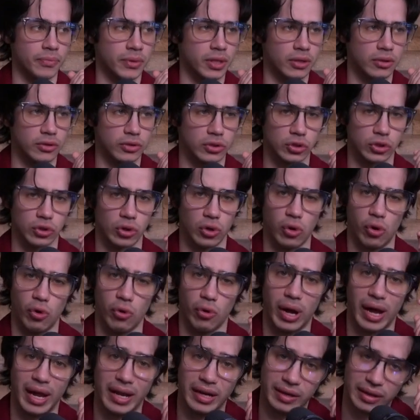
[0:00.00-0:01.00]
So
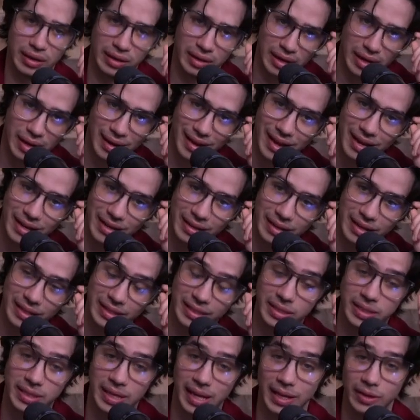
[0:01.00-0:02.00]
and it
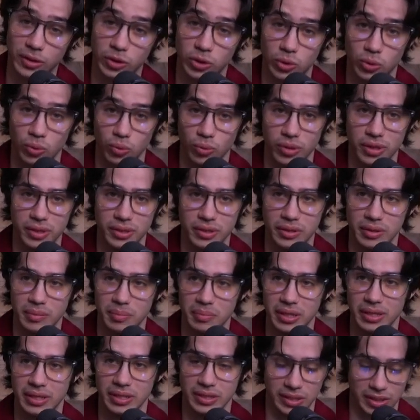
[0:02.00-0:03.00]
stands to reason
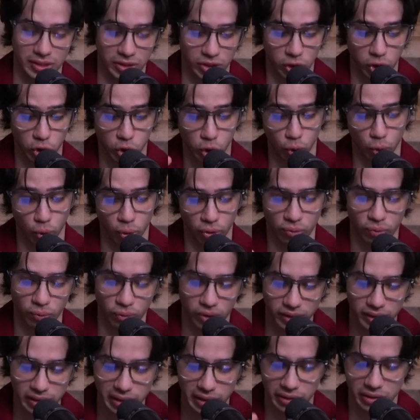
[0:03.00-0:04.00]
because it's a short
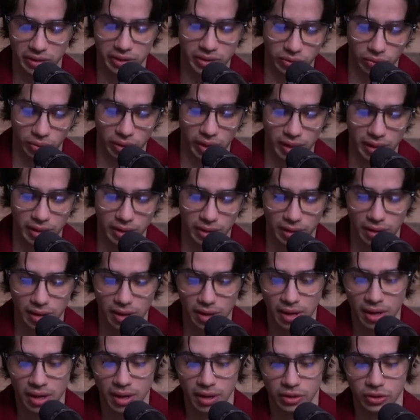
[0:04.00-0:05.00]
release, right?
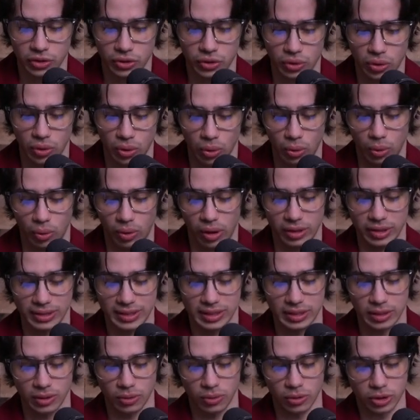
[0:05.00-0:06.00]
So
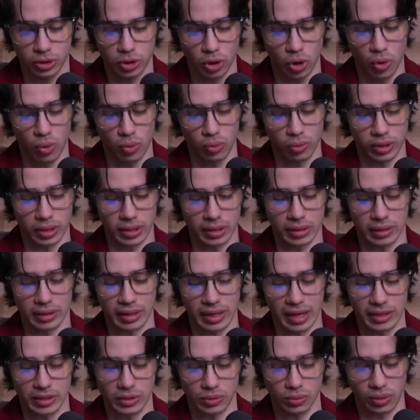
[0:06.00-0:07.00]
serotonin,
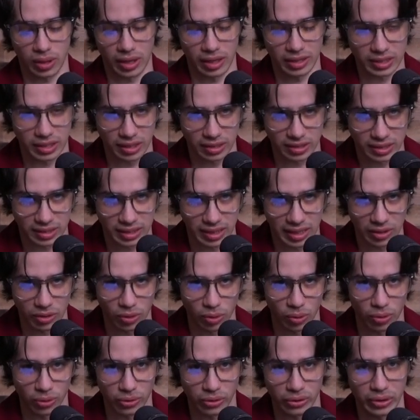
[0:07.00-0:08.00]
as I said
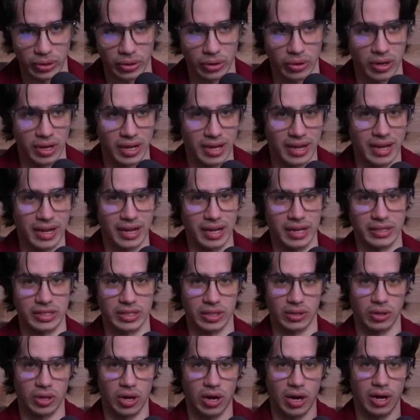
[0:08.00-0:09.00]
earlier, is a
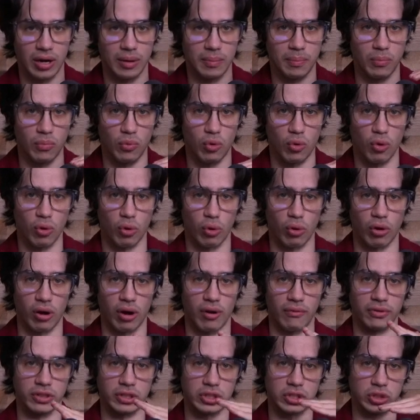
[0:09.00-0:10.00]
lot more
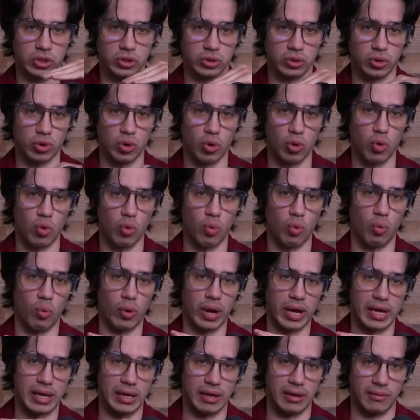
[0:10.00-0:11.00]
of a slow
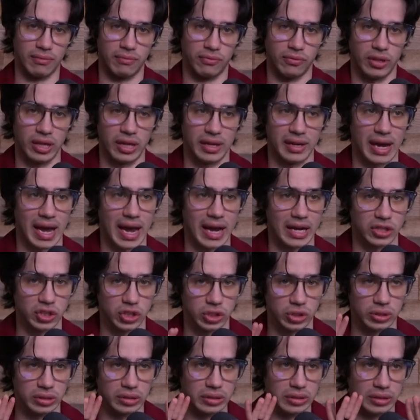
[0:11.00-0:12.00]
wave that
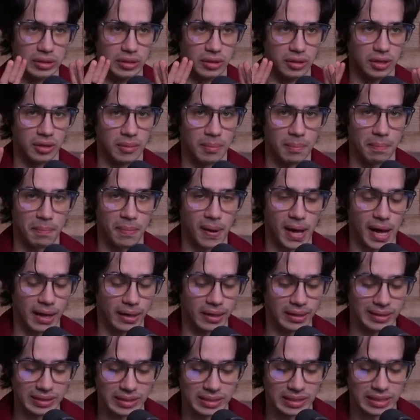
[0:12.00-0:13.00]
actually
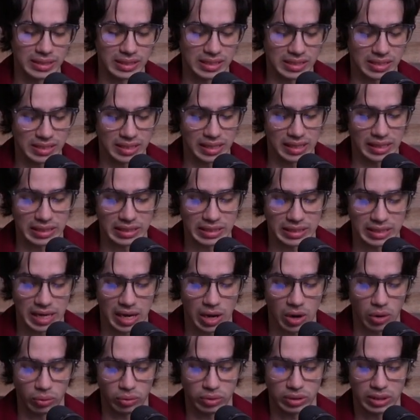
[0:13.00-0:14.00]
balances things
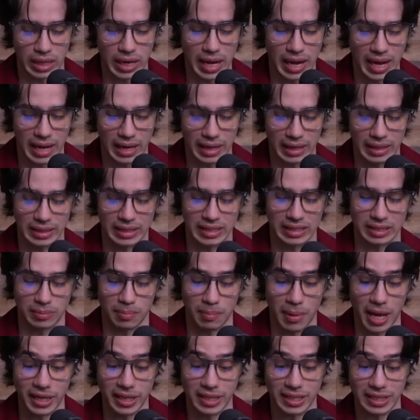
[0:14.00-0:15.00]
out and is
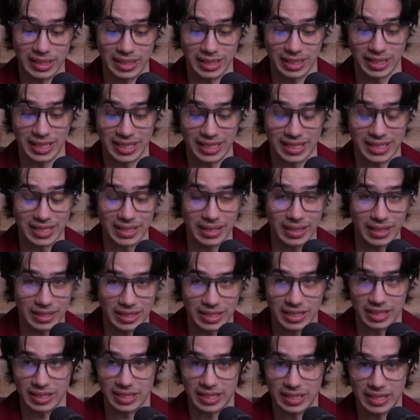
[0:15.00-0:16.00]
meant to
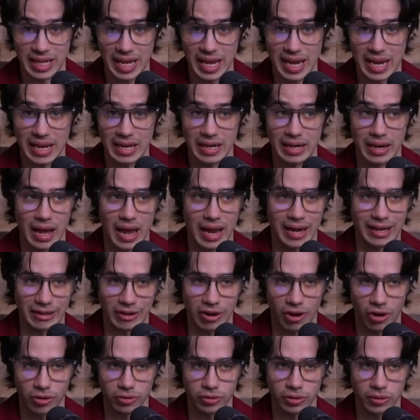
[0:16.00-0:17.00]
sustain and
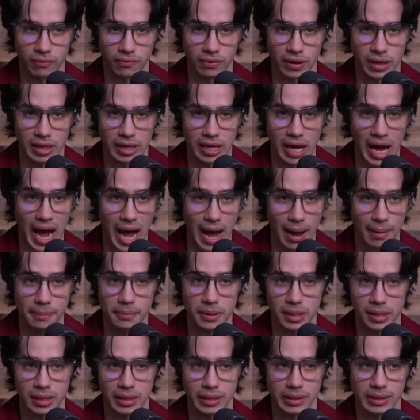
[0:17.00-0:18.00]
cultivate
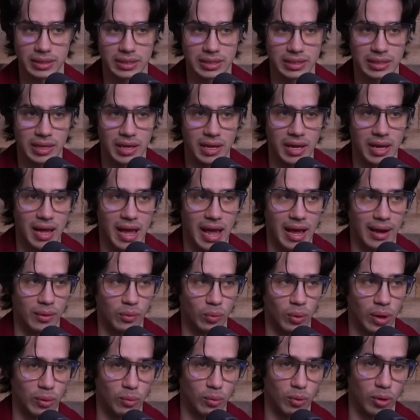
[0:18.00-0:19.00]
happiness. And
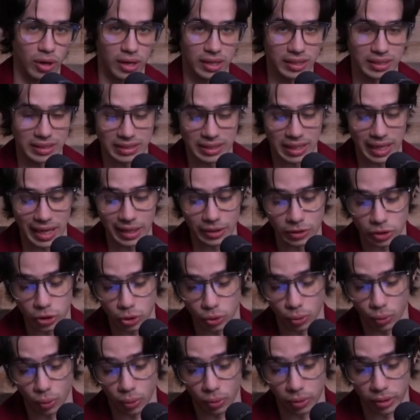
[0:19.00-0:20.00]
when we're inside
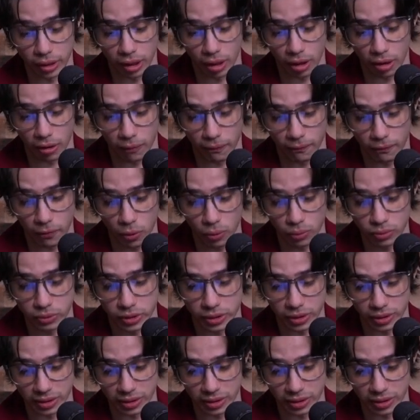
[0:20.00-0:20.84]
scrolling on our phones on